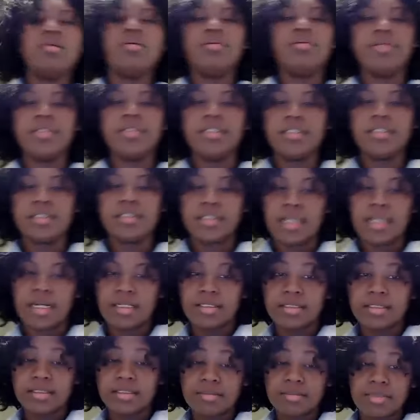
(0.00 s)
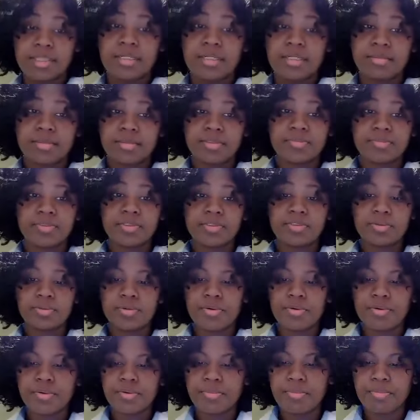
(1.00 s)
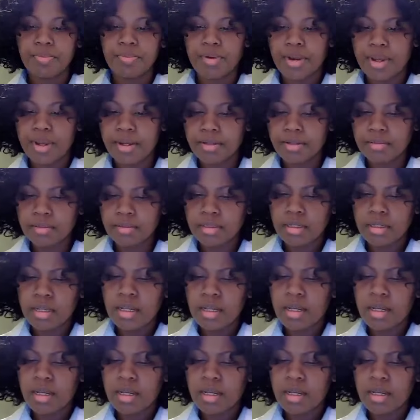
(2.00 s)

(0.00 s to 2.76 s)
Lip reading: Greetings, colleagues. My name is Victoria Brown.